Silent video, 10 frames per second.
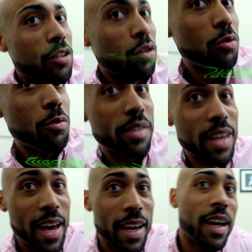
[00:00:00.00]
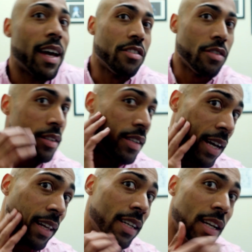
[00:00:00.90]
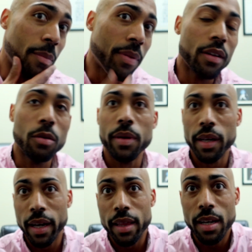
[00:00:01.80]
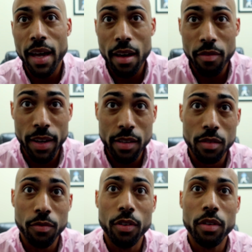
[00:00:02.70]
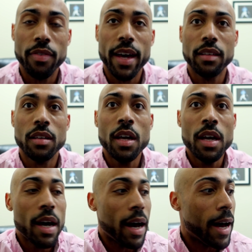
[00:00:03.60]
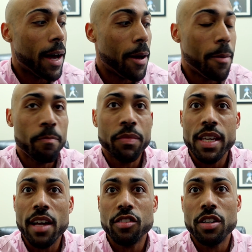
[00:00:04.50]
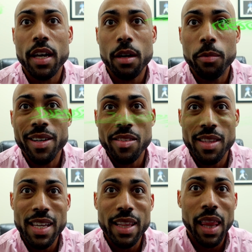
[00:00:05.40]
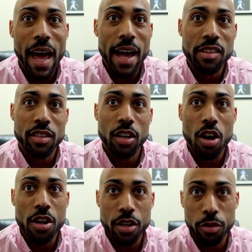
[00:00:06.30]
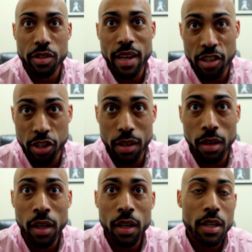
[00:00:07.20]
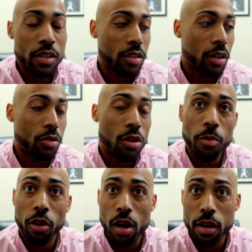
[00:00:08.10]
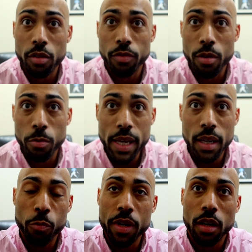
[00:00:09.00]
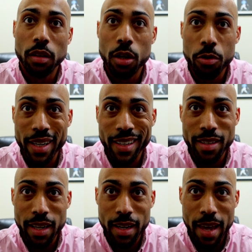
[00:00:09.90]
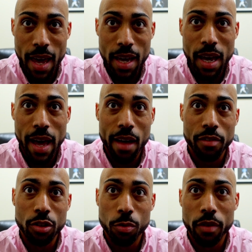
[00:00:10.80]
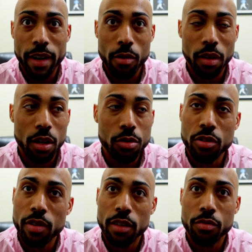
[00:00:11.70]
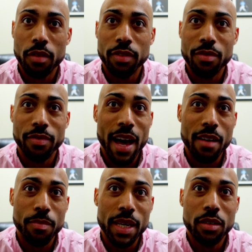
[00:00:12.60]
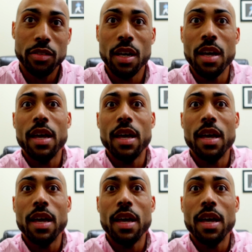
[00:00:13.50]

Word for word: Tuesday. As you can see, I cleaned up a little bit, got the diet face in full effect. Um, yesterday was the last cardio session. So no more cardio for the week. We are loading today. I have a 12 hour load, so that's roughly five meals.